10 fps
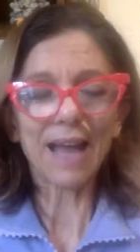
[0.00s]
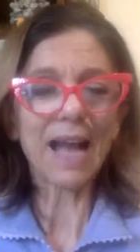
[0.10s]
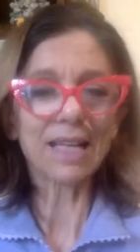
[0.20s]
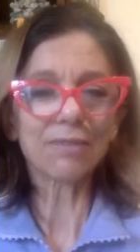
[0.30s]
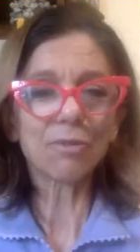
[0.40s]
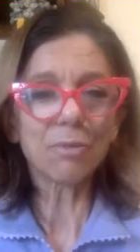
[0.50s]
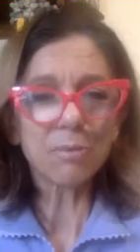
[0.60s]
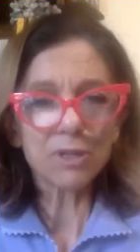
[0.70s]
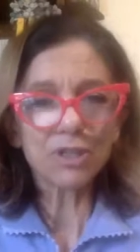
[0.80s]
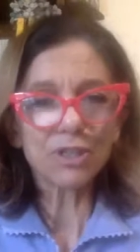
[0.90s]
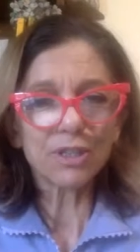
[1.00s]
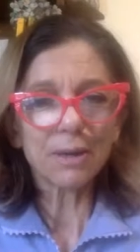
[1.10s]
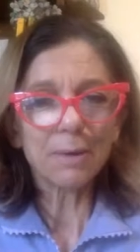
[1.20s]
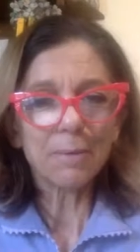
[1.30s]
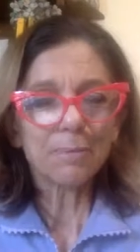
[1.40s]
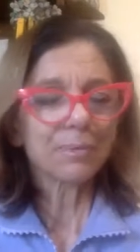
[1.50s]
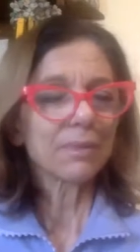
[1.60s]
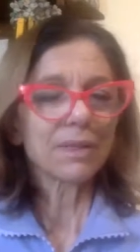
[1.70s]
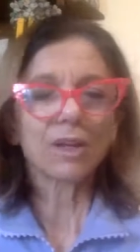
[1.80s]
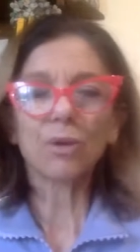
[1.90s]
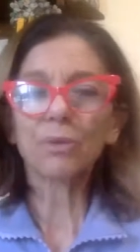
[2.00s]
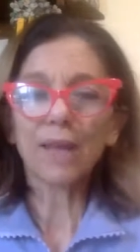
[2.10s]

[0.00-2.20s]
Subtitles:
ask for permission, go